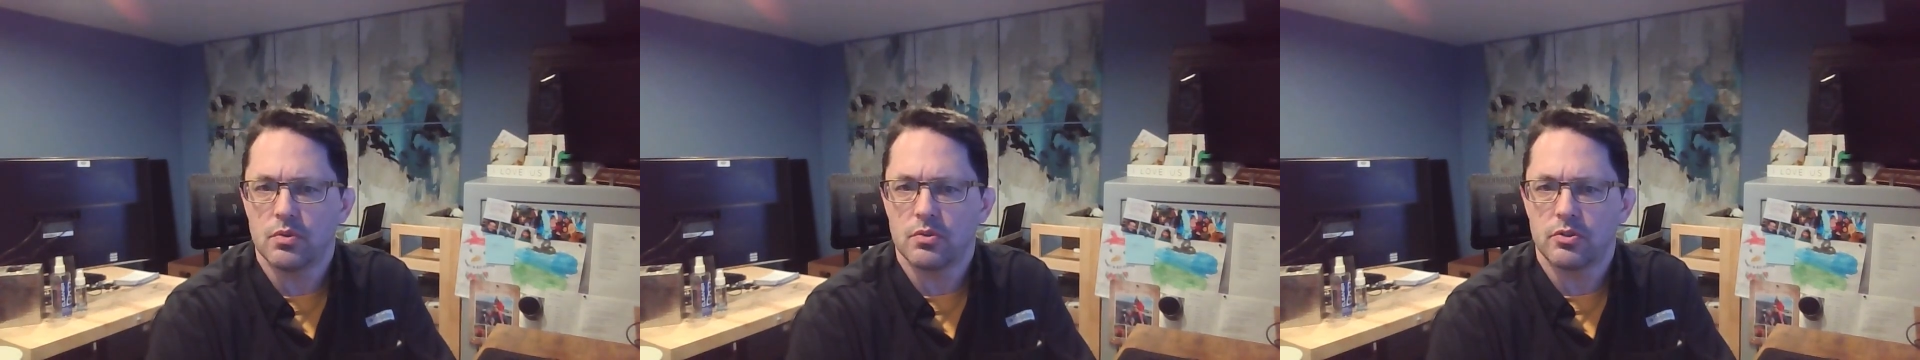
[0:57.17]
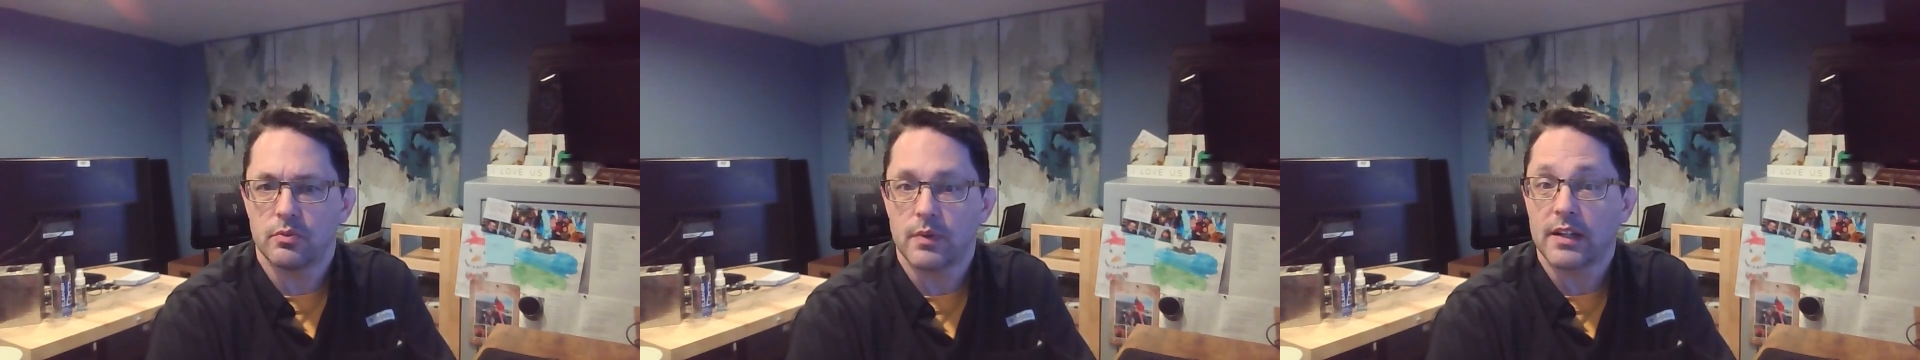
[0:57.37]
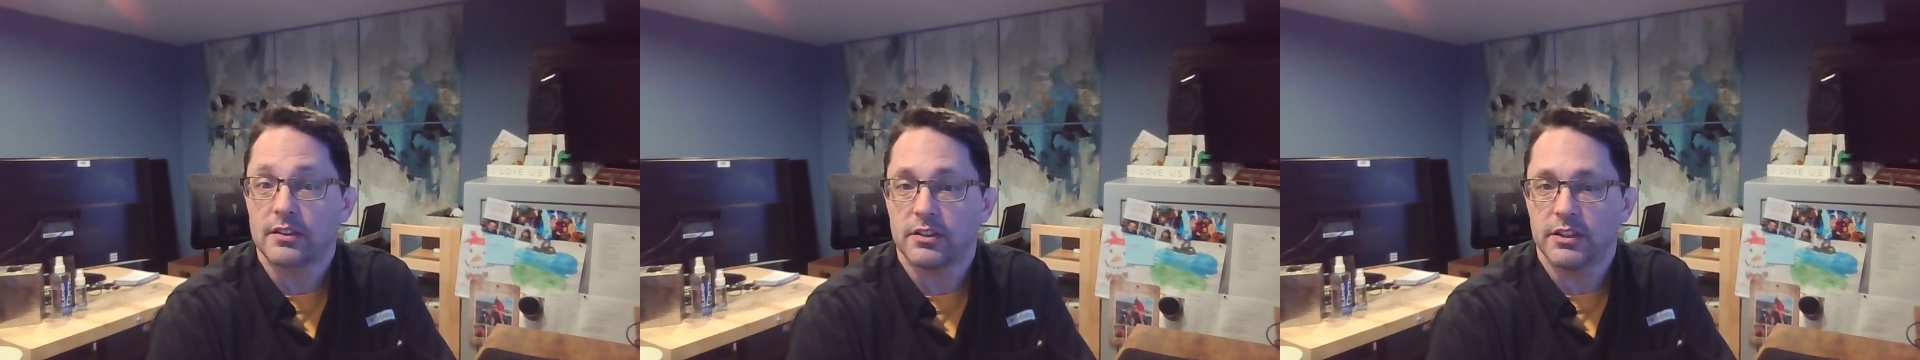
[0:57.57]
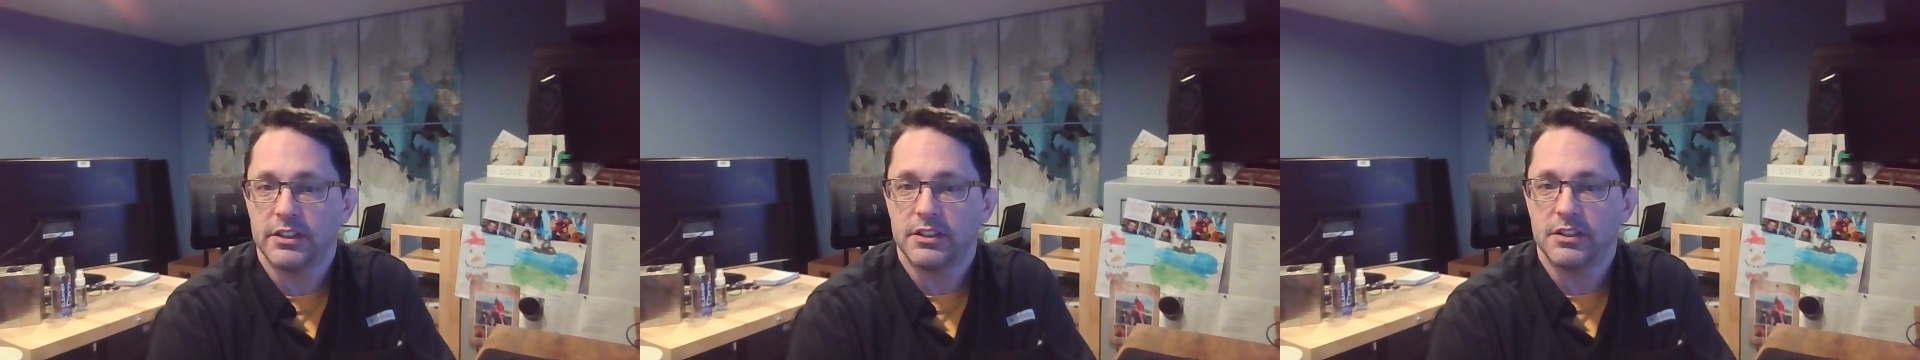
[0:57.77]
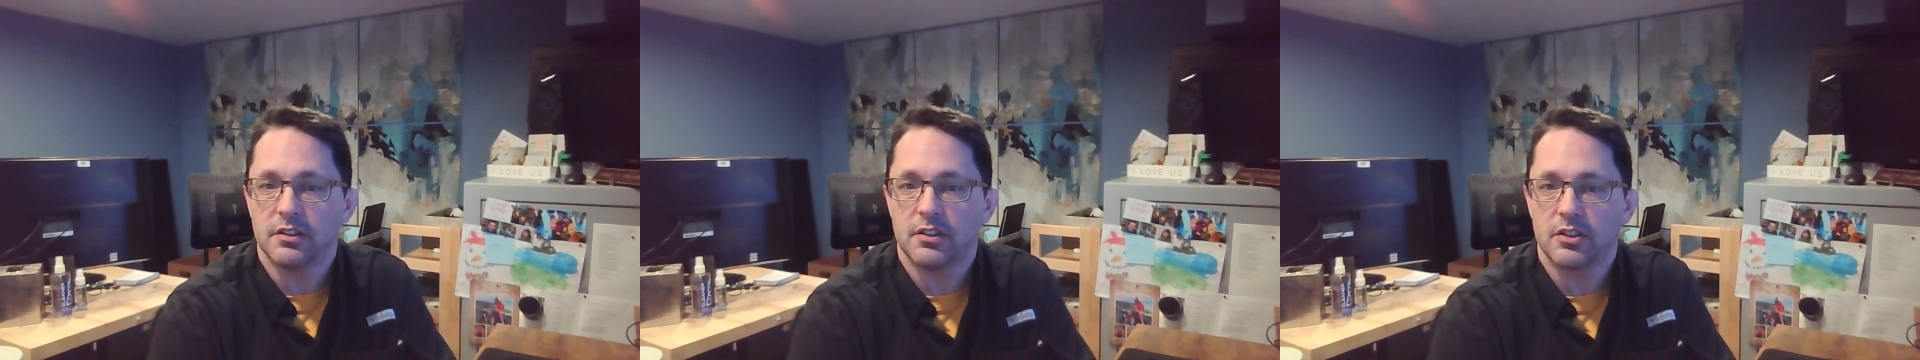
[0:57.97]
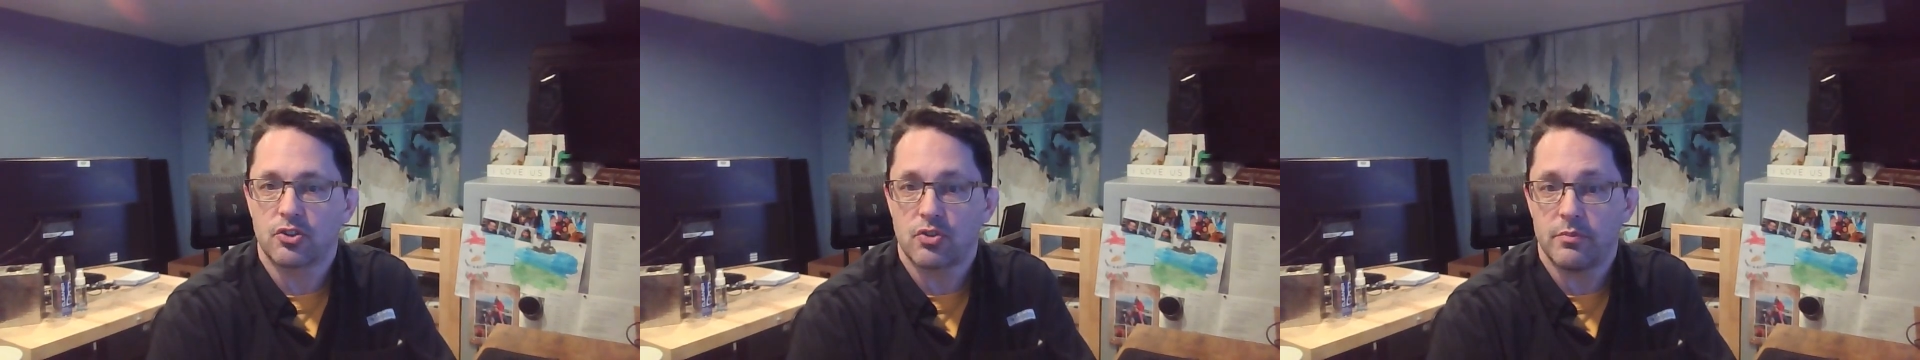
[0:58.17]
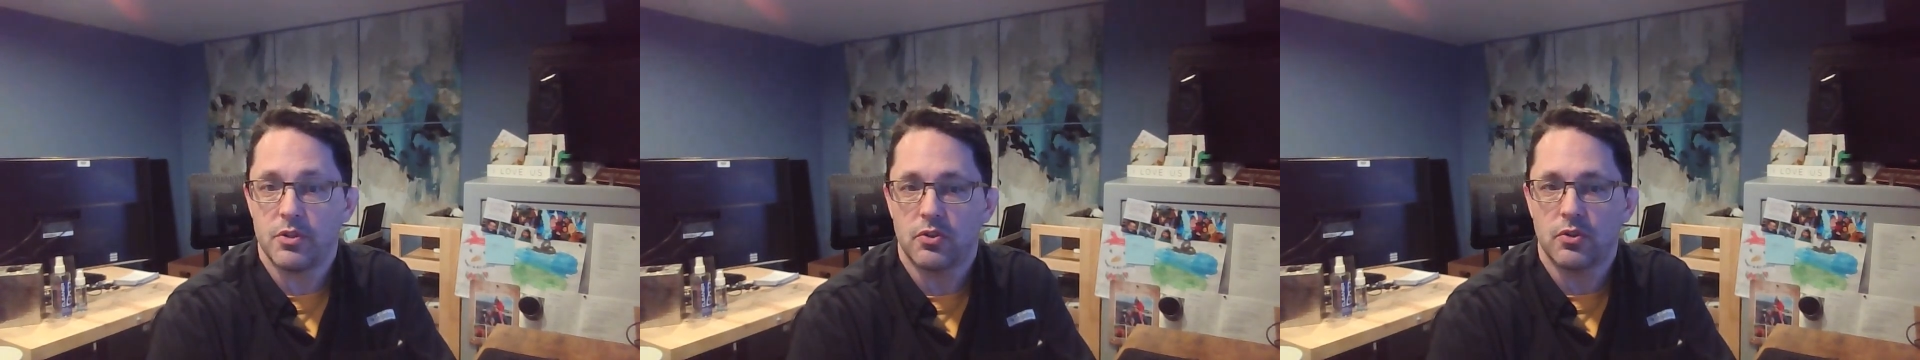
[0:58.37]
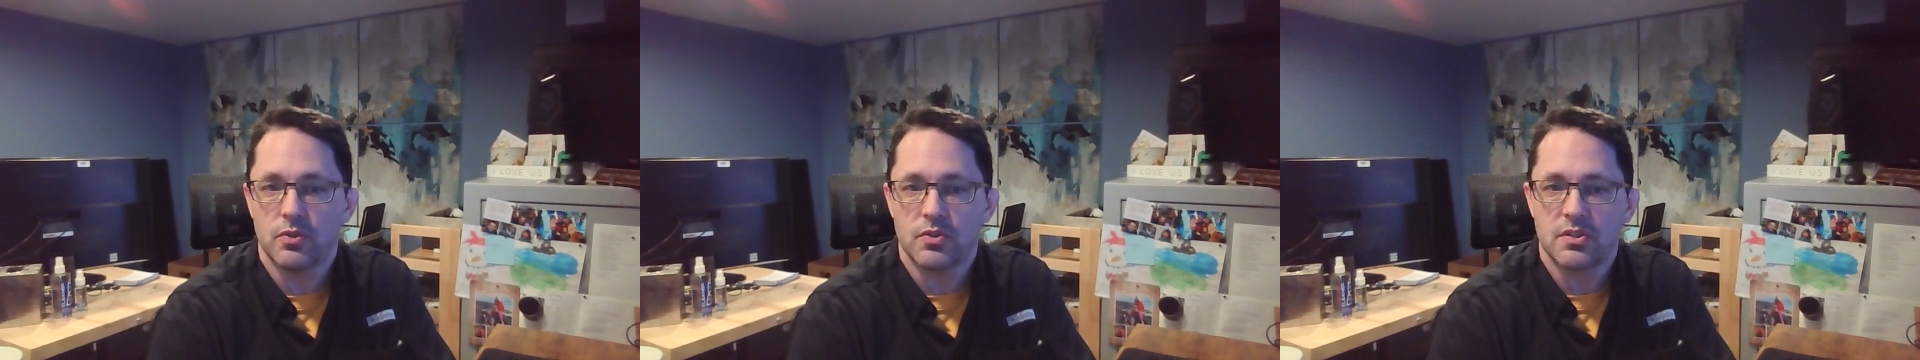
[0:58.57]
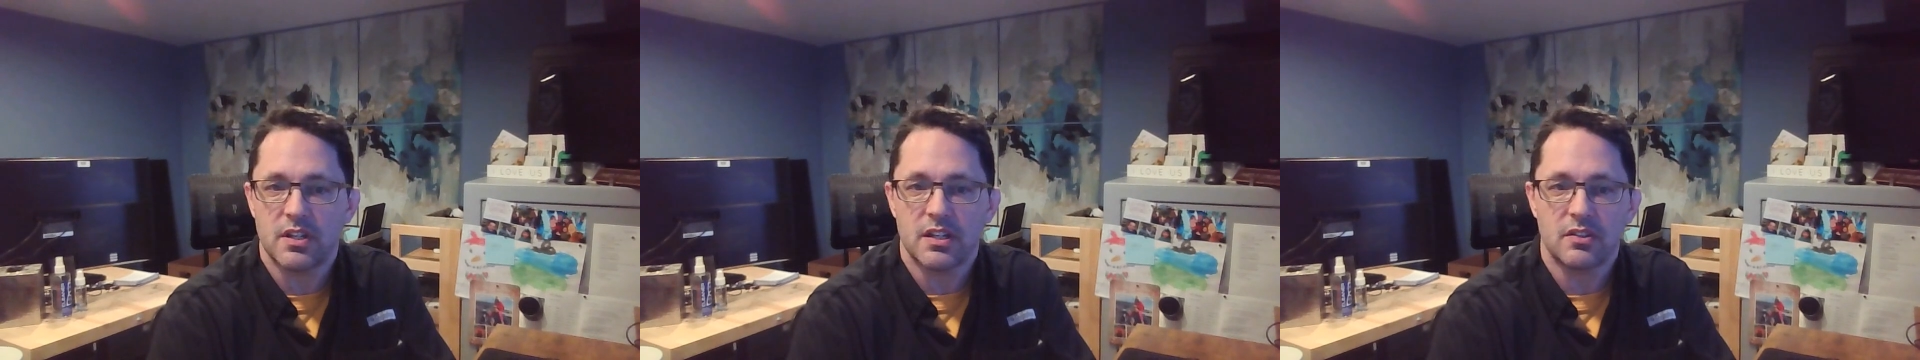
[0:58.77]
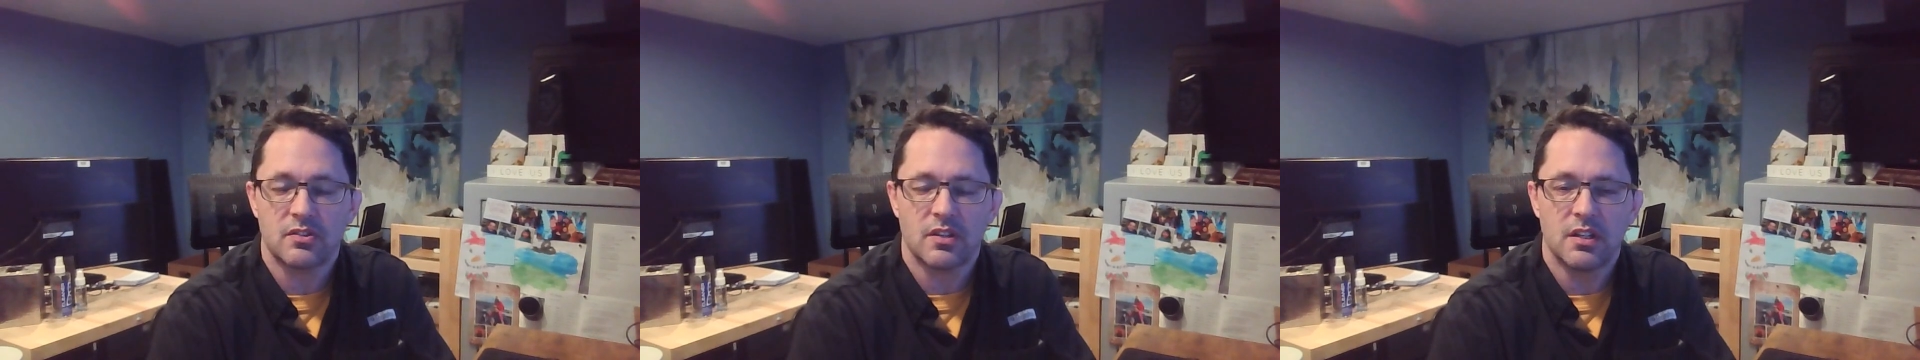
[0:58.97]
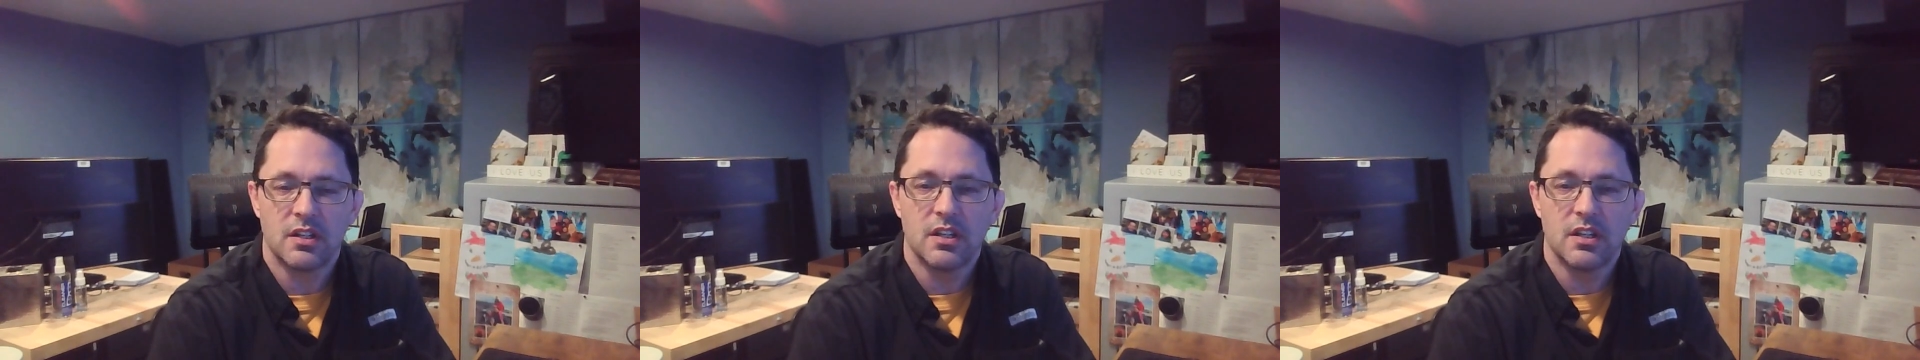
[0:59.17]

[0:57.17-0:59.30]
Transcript: directly attribute those things.